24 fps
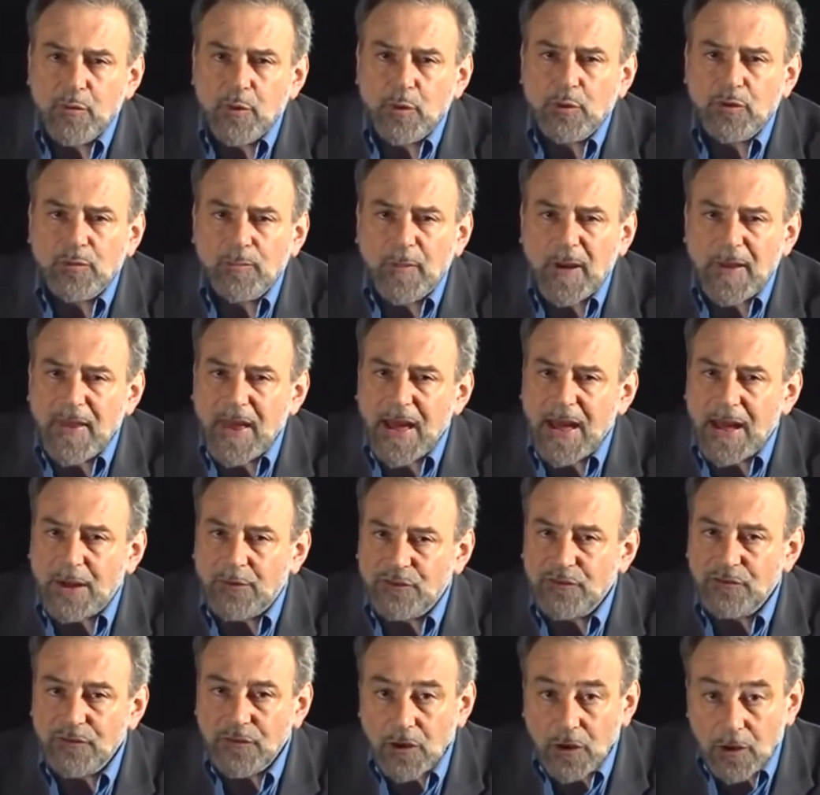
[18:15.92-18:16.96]
ruled by the
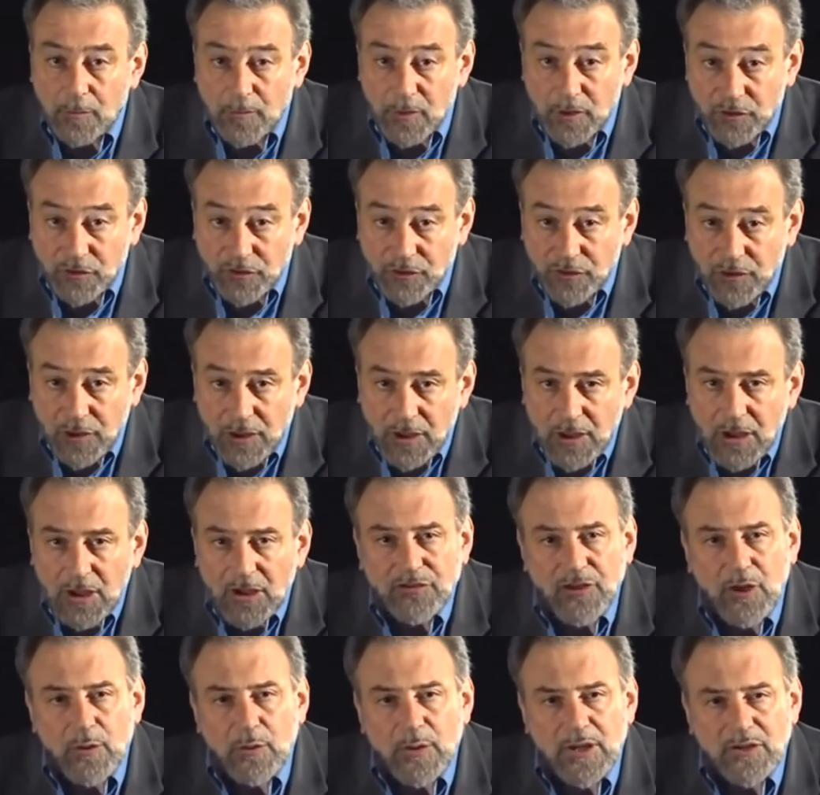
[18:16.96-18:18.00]
House of Commons.
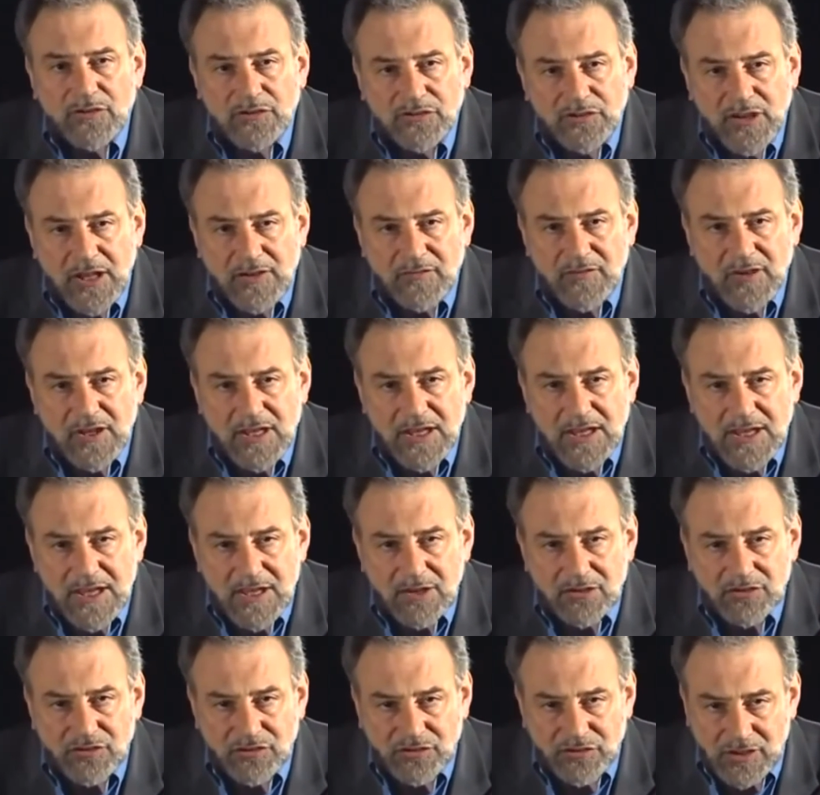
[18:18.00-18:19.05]
So instead of a
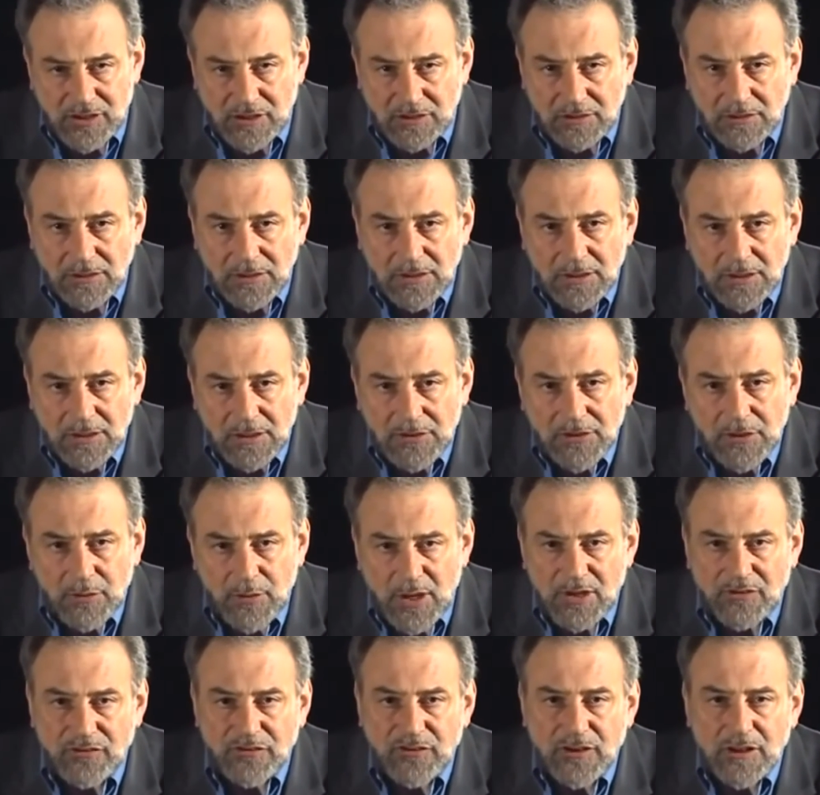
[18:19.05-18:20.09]
king's seal, the
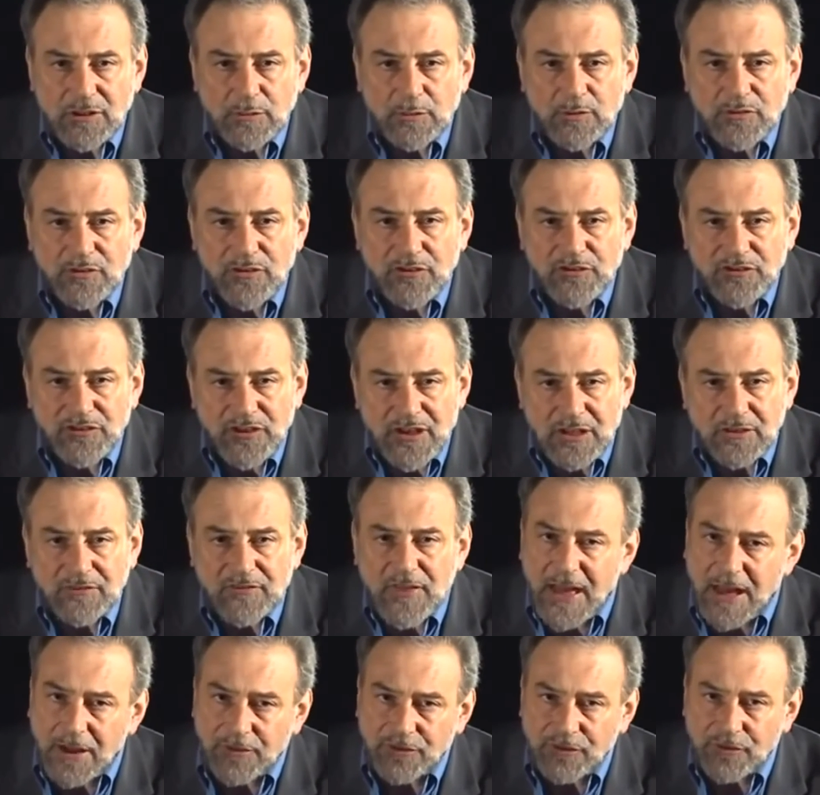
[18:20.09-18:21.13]
Great Seal was the seal
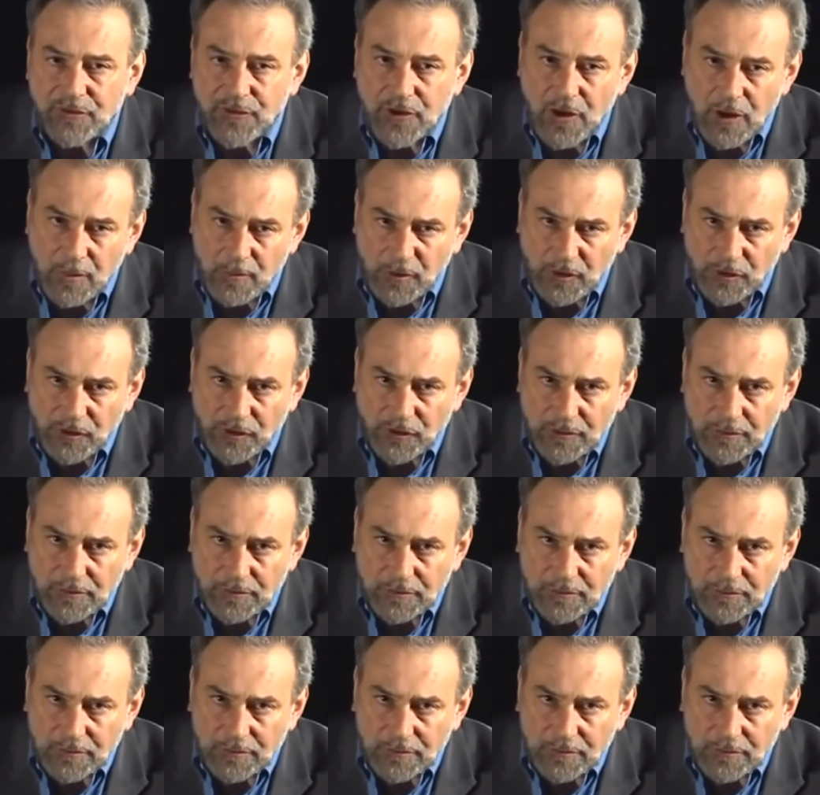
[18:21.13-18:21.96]
of the House of Commons.